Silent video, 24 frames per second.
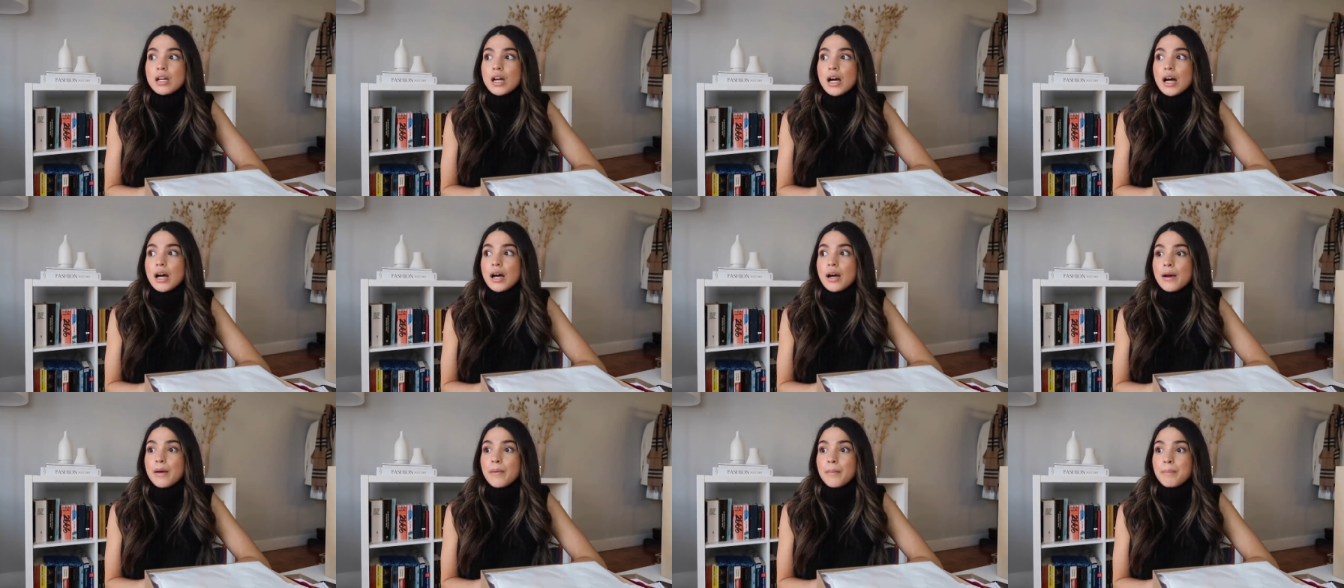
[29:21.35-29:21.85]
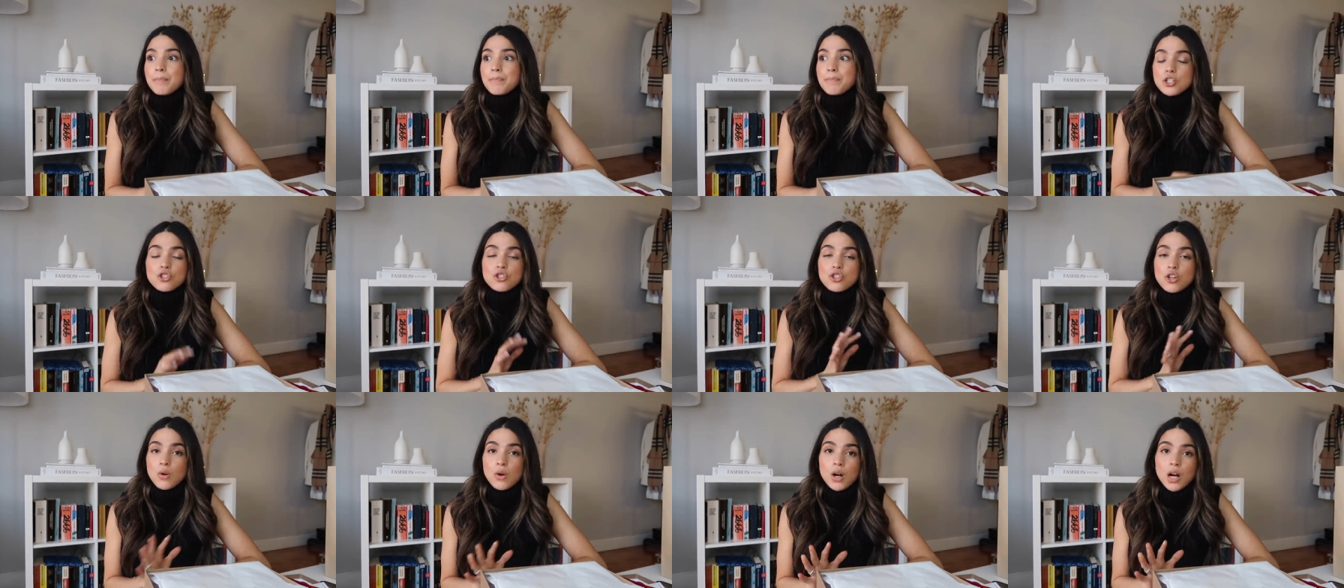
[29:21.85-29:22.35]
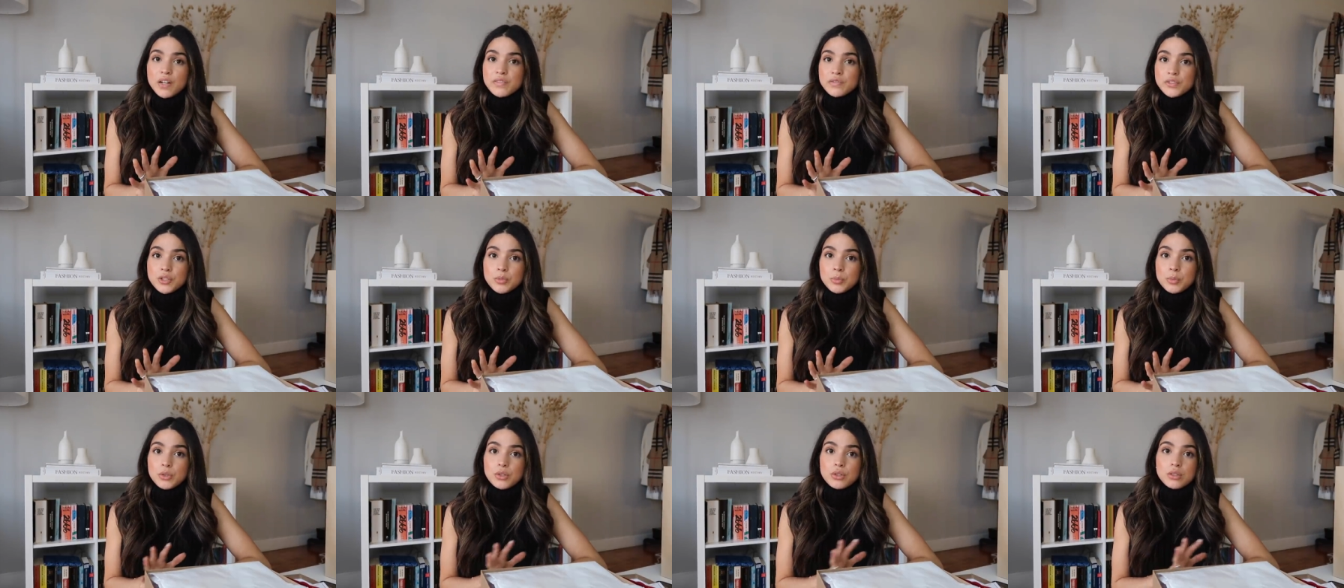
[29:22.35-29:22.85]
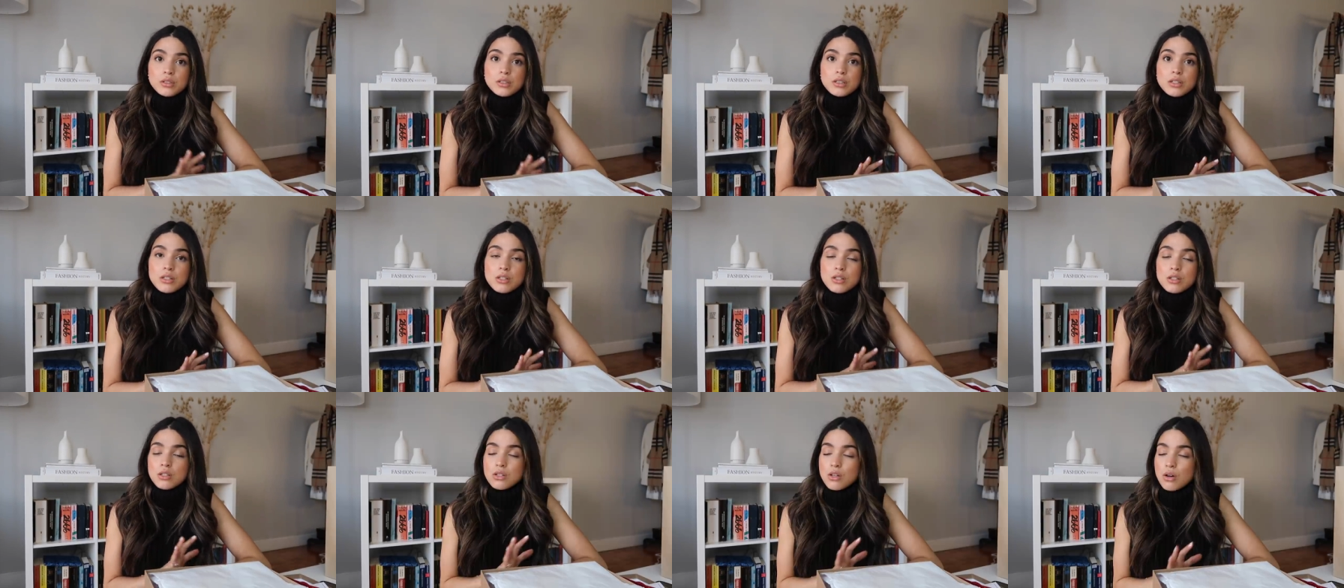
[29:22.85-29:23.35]
Um, so comfortable,
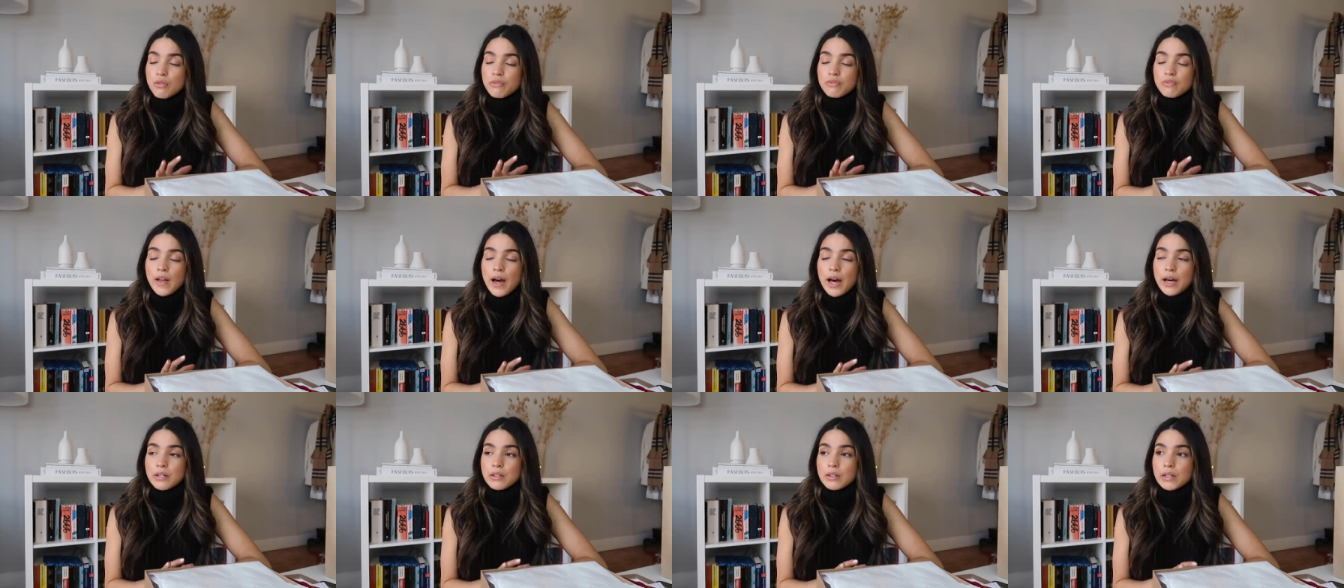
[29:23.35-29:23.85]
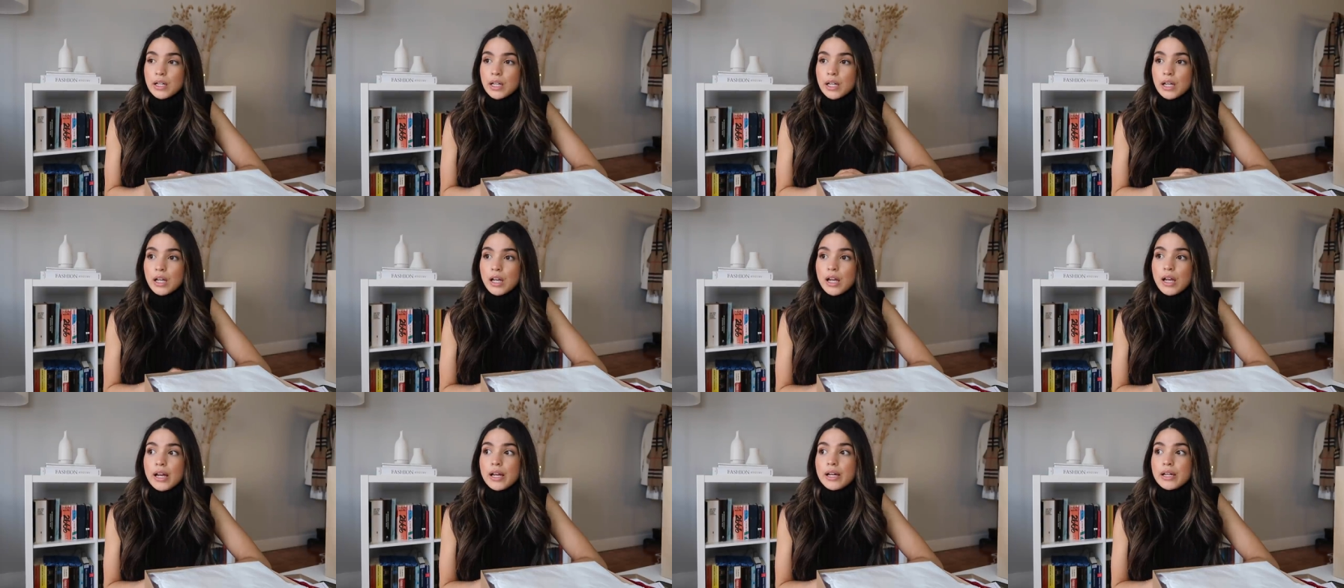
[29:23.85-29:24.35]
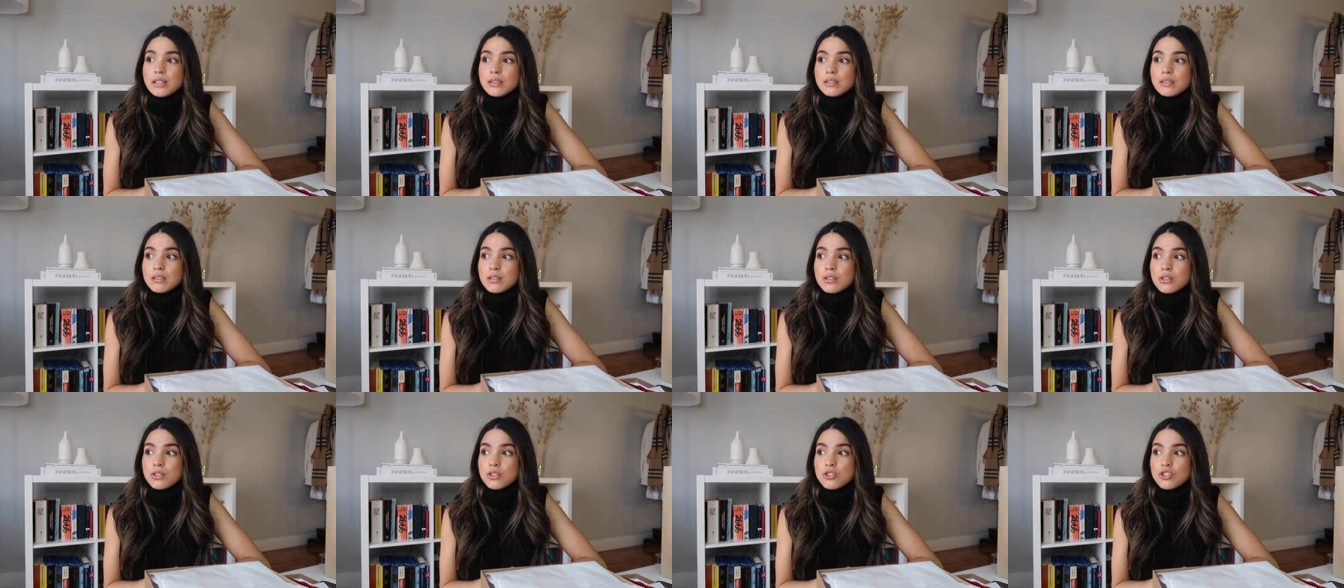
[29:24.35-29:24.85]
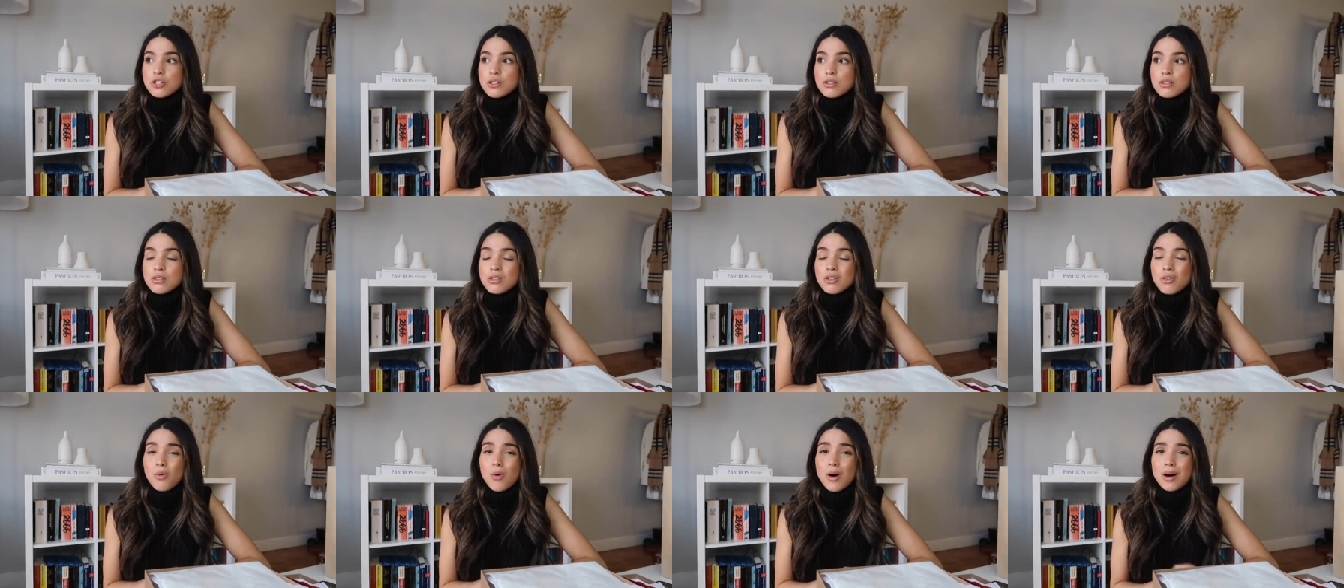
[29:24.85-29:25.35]
so flattering, and
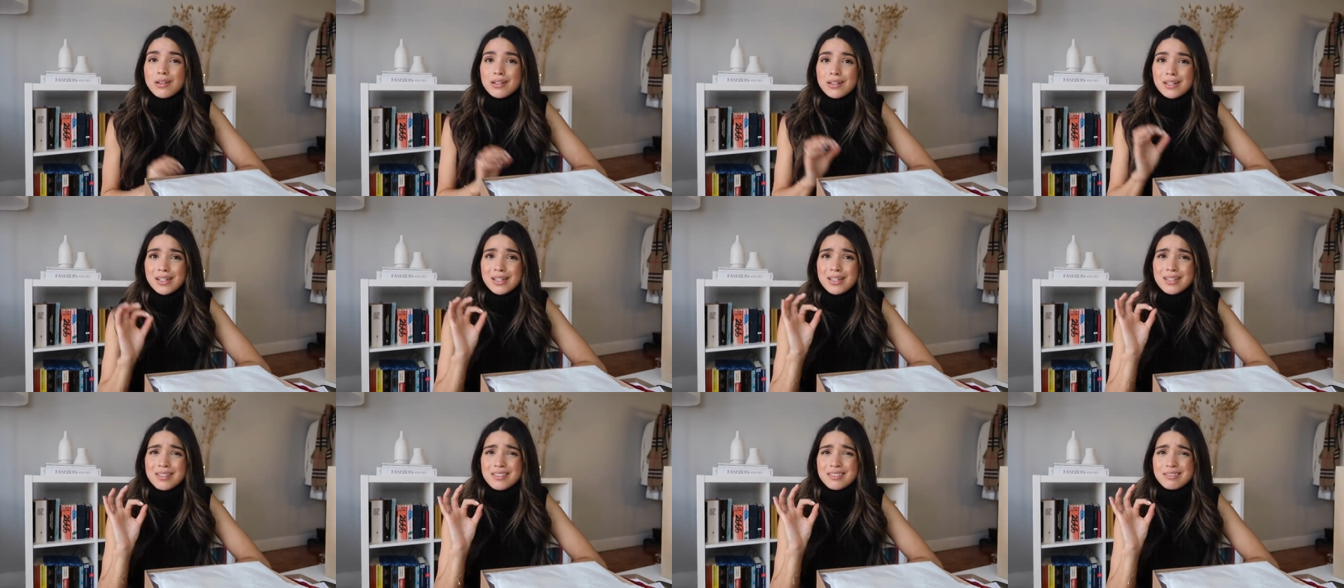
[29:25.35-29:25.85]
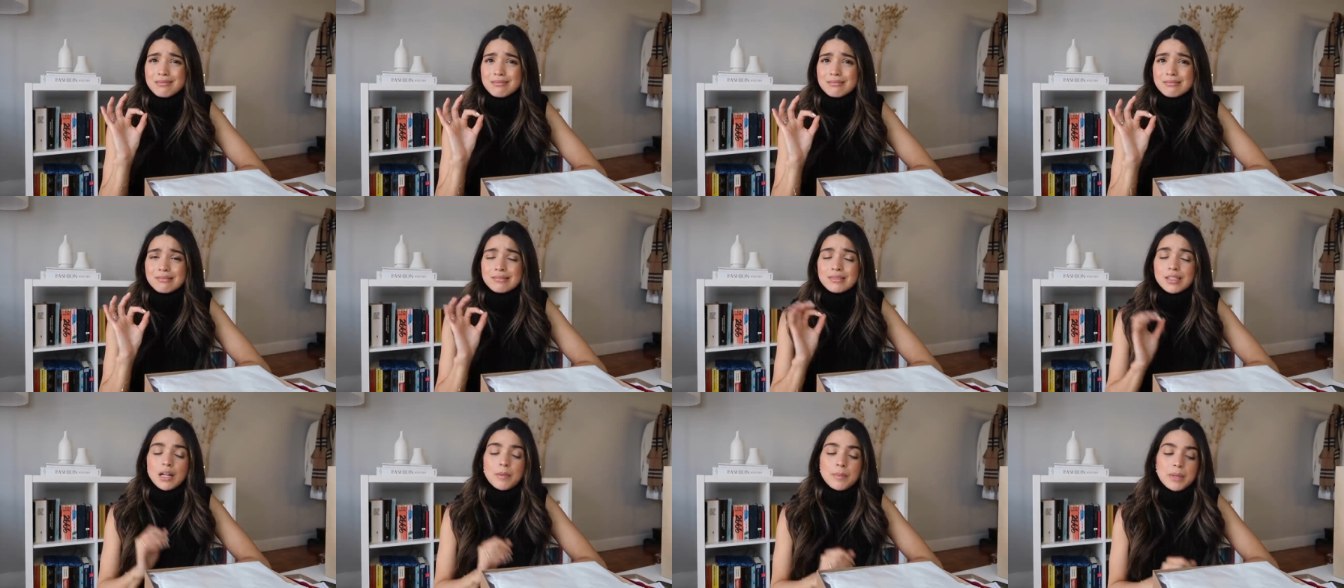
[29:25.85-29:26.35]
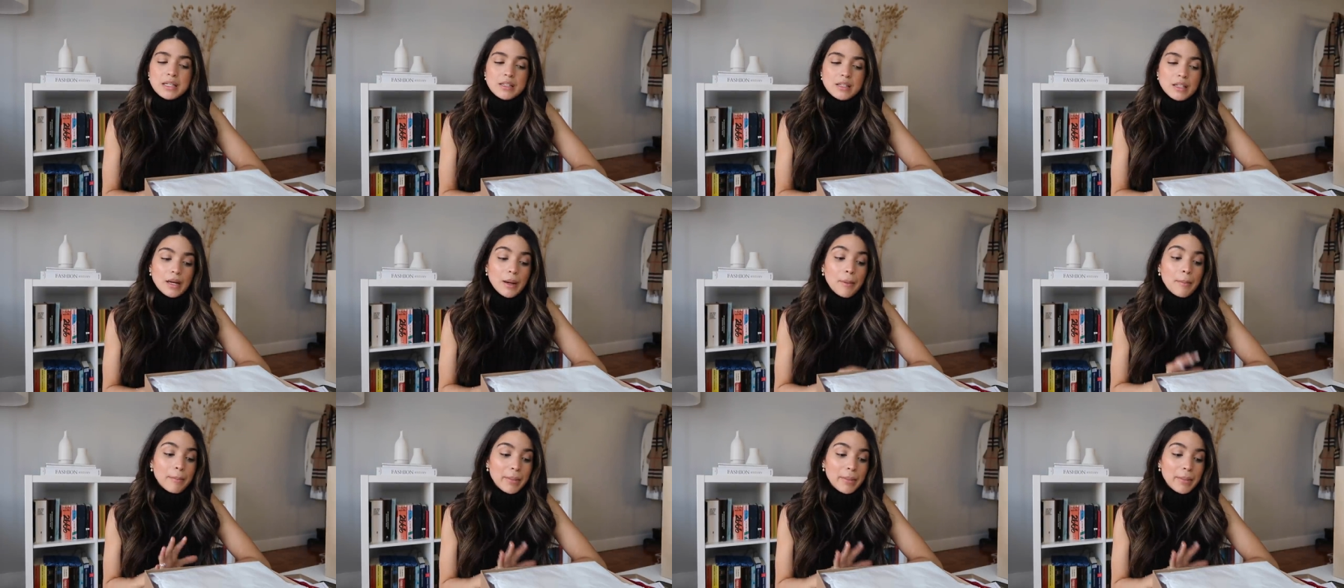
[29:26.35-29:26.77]
just the quality is amazing.